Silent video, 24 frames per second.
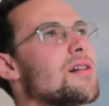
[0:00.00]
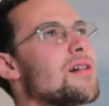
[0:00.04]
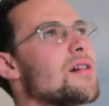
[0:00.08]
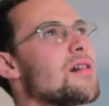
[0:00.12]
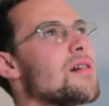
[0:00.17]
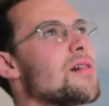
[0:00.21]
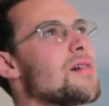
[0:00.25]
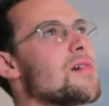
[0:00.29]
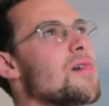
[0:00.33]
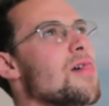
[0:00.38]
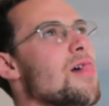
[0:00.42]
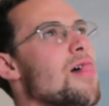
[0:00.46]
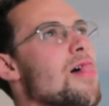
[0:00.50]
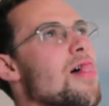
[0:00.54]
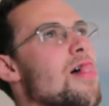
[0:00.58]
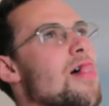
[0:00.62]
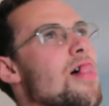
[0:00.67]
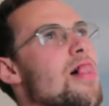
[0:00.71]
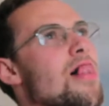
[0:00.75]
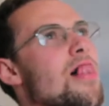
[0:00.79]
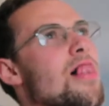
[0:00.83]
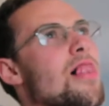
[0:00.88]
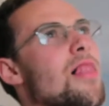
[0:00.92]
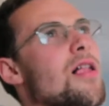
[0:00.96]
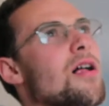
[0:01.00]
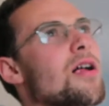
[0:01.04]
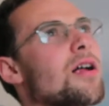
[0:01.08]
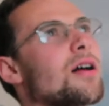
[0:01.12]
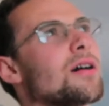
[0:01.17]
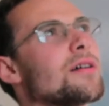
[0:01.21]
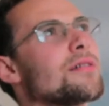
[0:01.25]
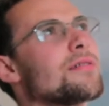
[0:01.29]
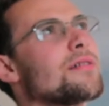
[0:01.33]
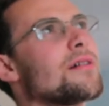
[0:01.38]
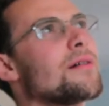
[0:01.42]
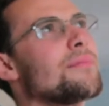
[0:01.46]

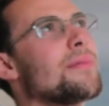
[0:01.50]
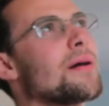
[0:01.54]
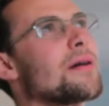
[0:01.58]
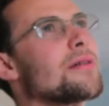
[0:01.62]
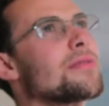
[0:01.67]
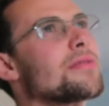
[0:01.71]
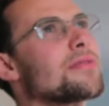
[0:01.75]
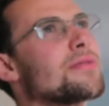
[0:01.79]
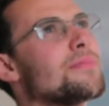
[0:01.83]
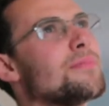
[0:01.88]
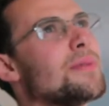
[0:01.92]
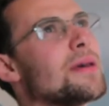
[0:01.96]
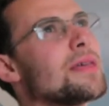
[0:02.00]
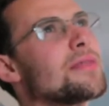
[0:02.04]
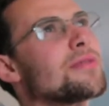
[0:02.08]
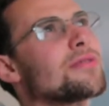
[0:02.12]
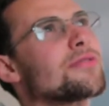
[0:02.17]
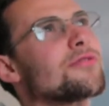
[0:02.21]
a bit